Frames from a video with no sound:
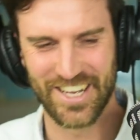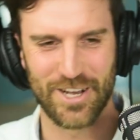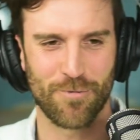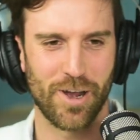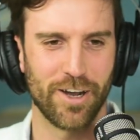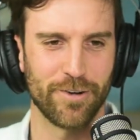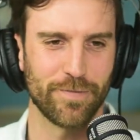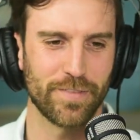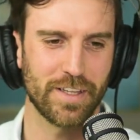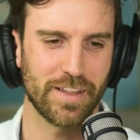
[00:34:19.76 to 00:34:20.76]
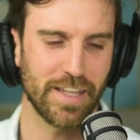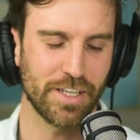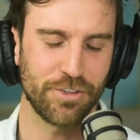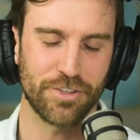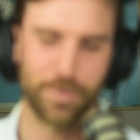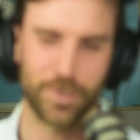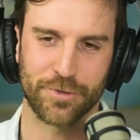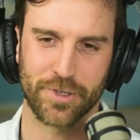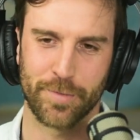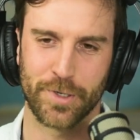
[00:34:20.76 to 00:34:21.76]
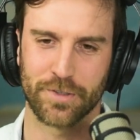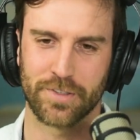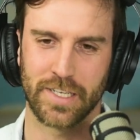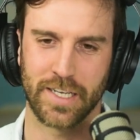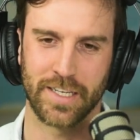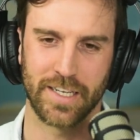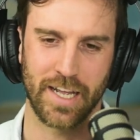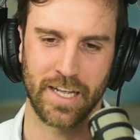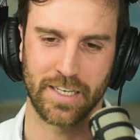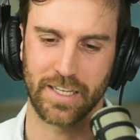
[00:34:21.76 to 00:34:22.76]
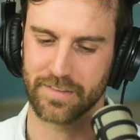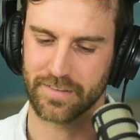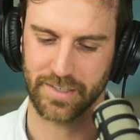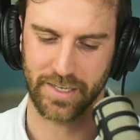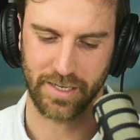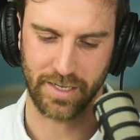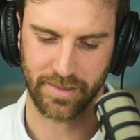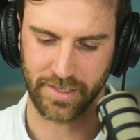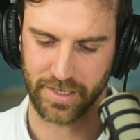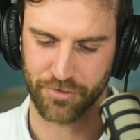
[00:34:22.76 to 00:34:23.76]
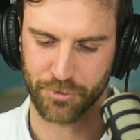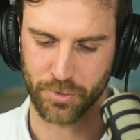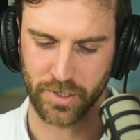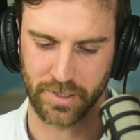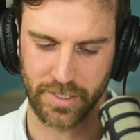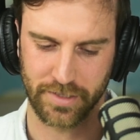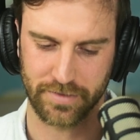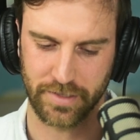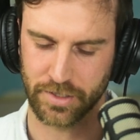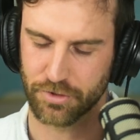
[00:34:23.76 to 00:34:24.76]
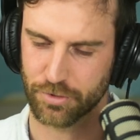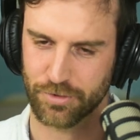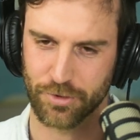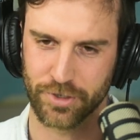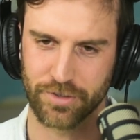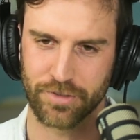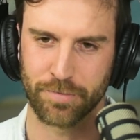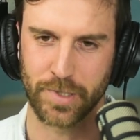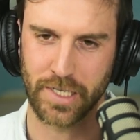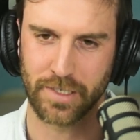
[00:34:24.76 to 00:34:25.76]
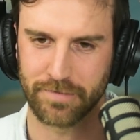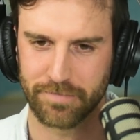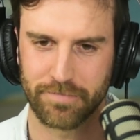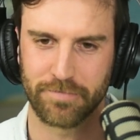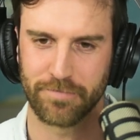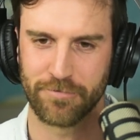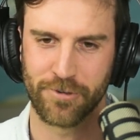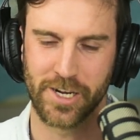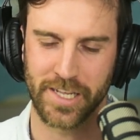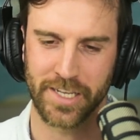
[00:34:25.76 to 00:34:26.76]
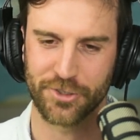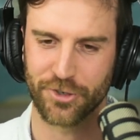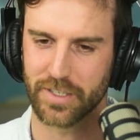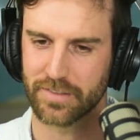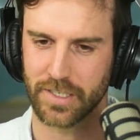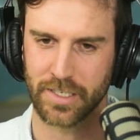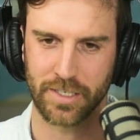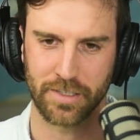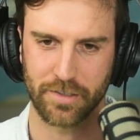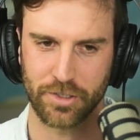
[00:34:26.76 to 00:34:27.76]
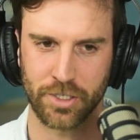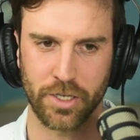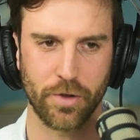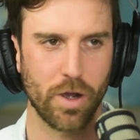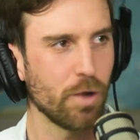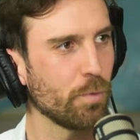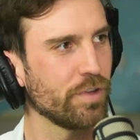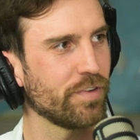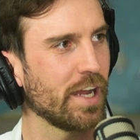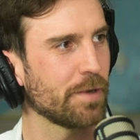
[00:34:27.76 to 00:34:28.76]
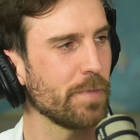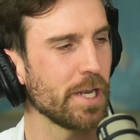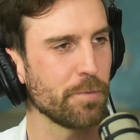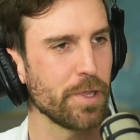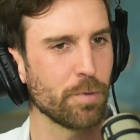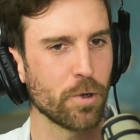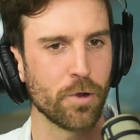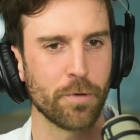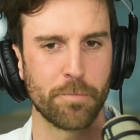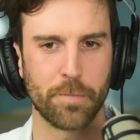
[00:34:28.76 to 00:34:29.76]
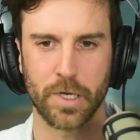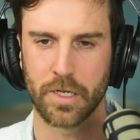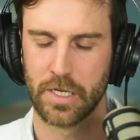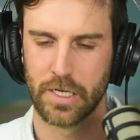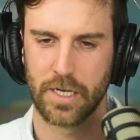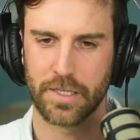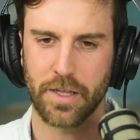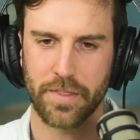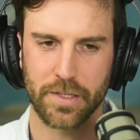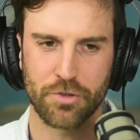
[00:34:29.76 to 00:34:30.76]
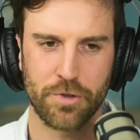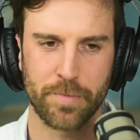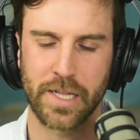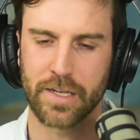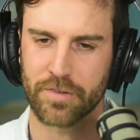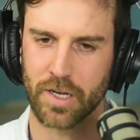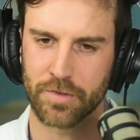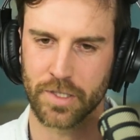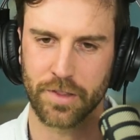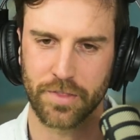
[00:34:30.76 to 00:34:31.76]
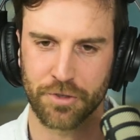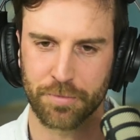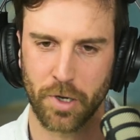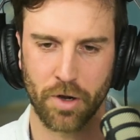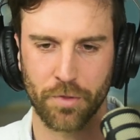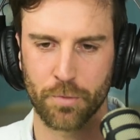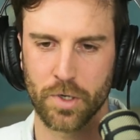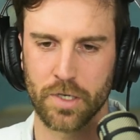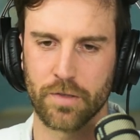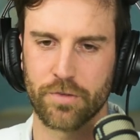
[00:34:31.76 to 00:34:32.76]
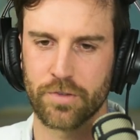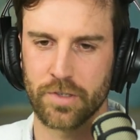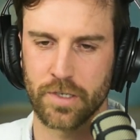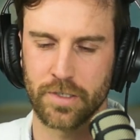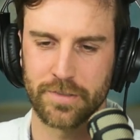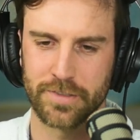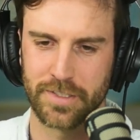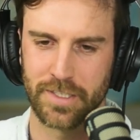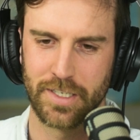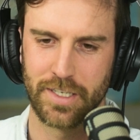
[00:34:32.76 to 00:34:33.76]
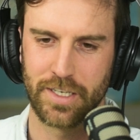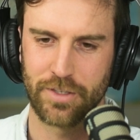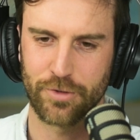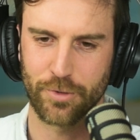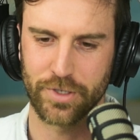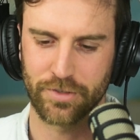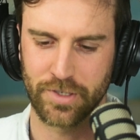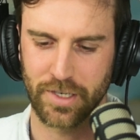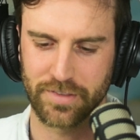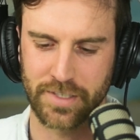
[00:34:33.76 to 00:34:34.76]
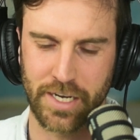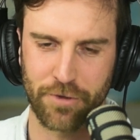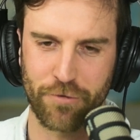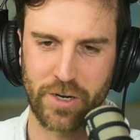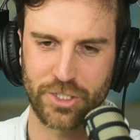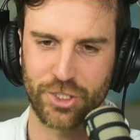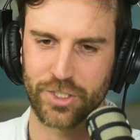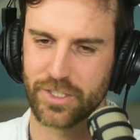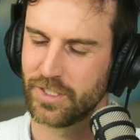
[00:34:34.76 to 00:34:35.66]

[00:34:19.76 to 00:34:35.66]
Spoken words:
Well, thank you so much for coming on today. And as I say, I think everyone listening, your stories have been really interesting. And, we've had many people on, but I don't think too many have covered this part of the world. So it's always nice to get a fresh...